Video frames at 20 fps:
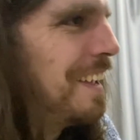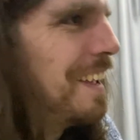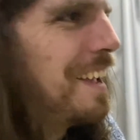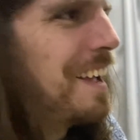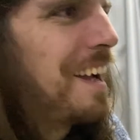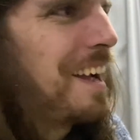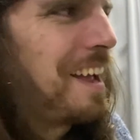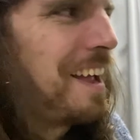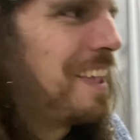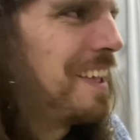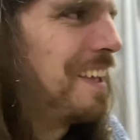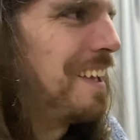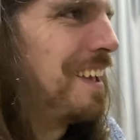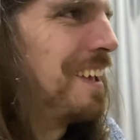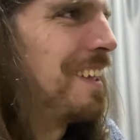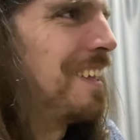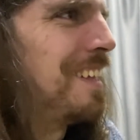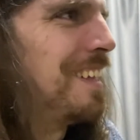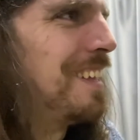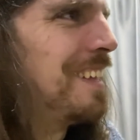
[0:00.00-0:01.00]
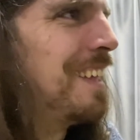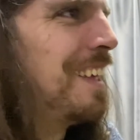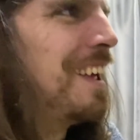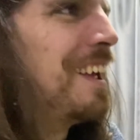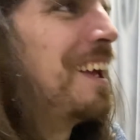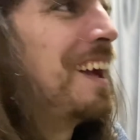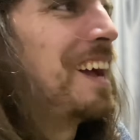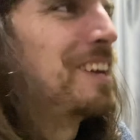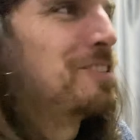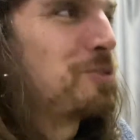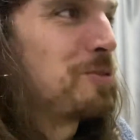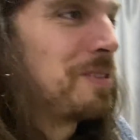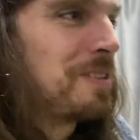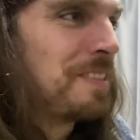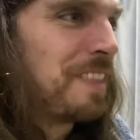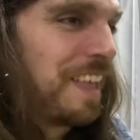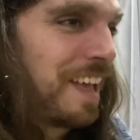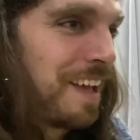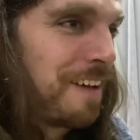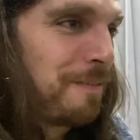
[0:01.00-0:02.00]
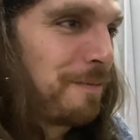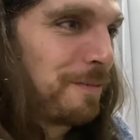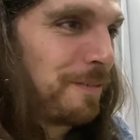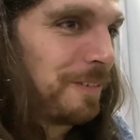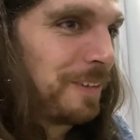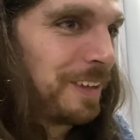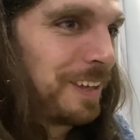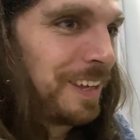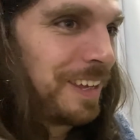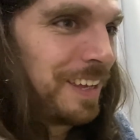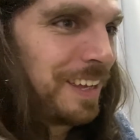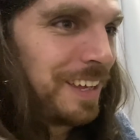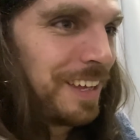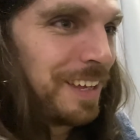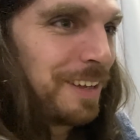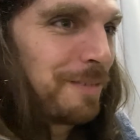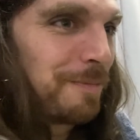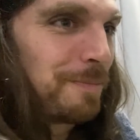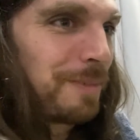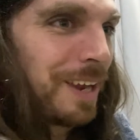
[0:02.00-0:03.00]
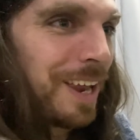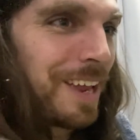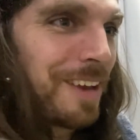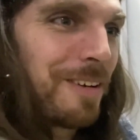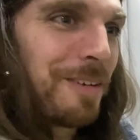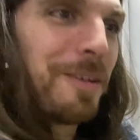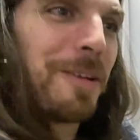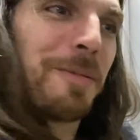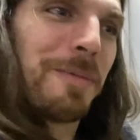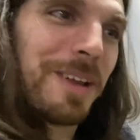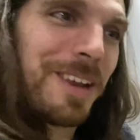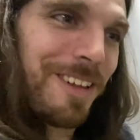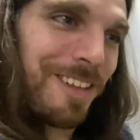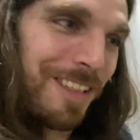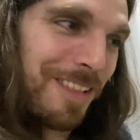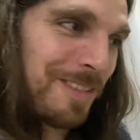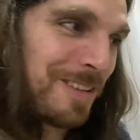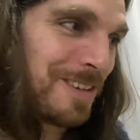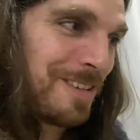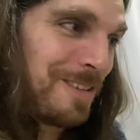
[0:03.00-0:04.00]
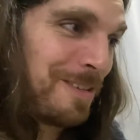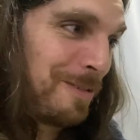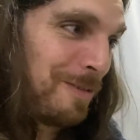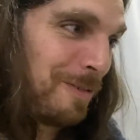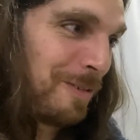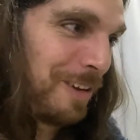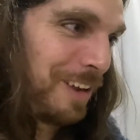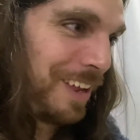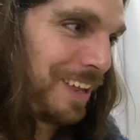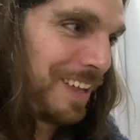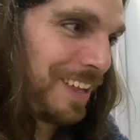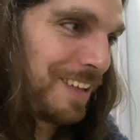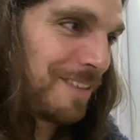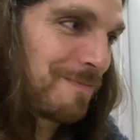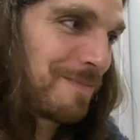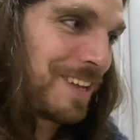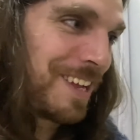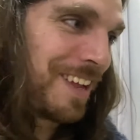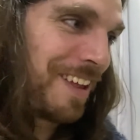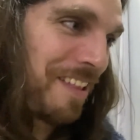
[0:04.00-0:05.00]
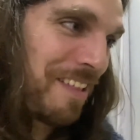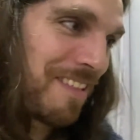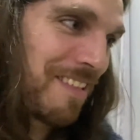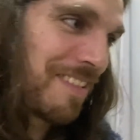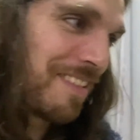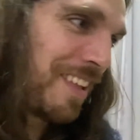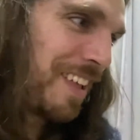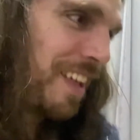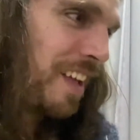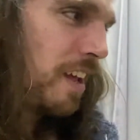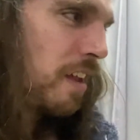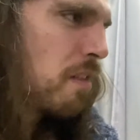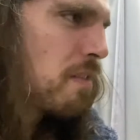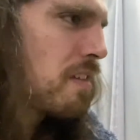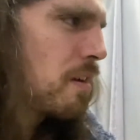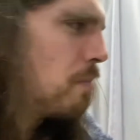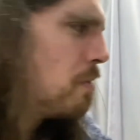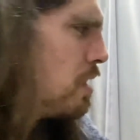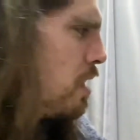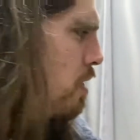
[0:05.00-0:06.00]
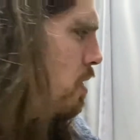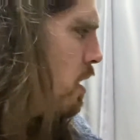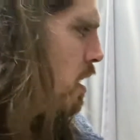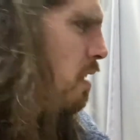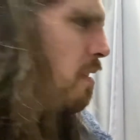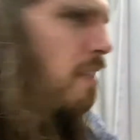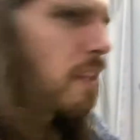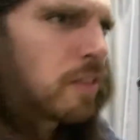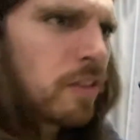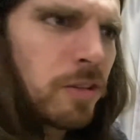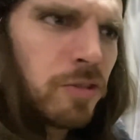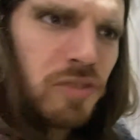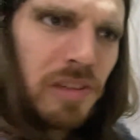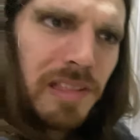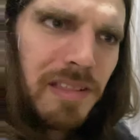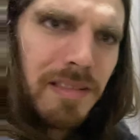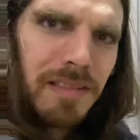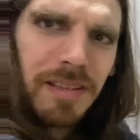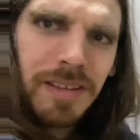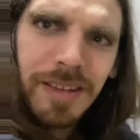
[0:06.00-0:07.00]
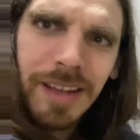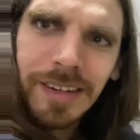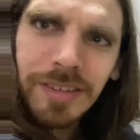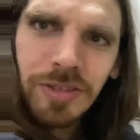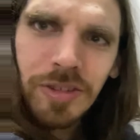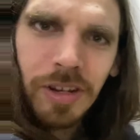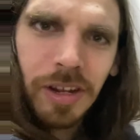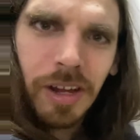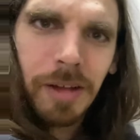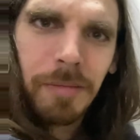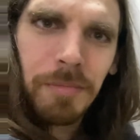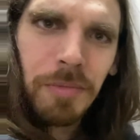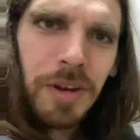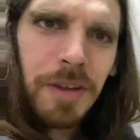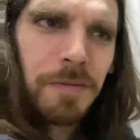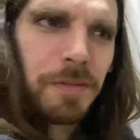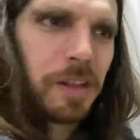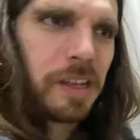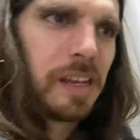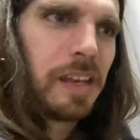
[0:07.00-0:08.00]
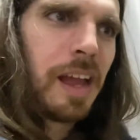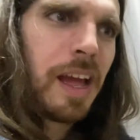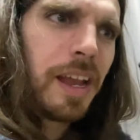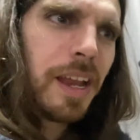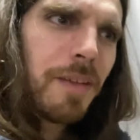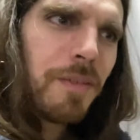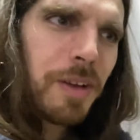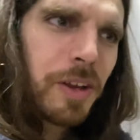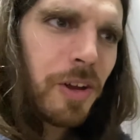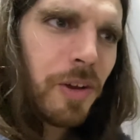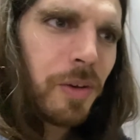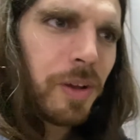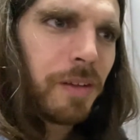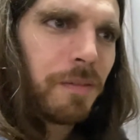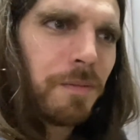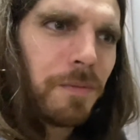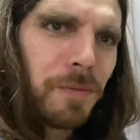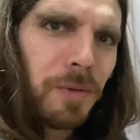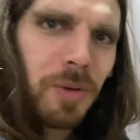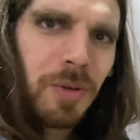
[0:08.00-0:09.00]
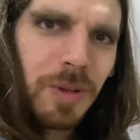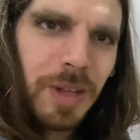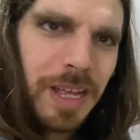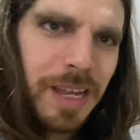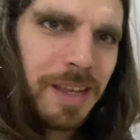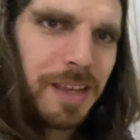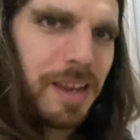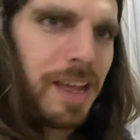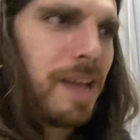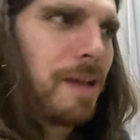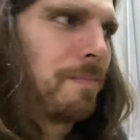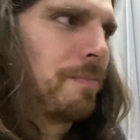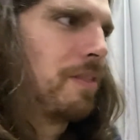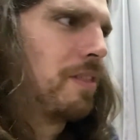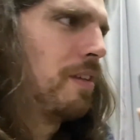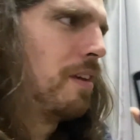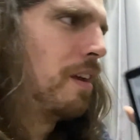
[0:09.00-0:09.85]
I shouldn't laugh, but I don't know what else to do, because some of the things that they're just touching on briefly, not even going full in depth,